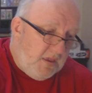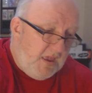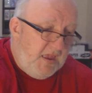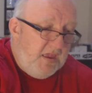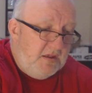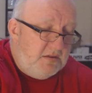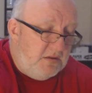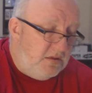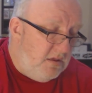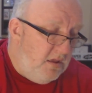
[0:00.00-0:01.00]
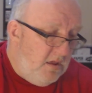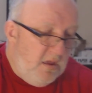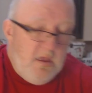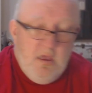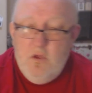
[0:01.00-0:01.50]
And
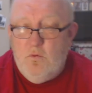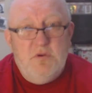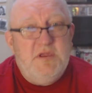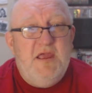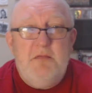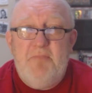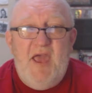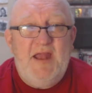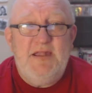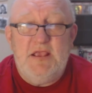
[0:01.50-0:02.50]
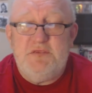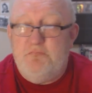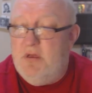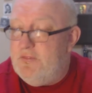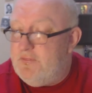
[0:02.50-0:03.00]
we'll get them back next
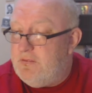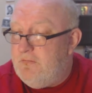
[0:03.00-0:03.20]
month.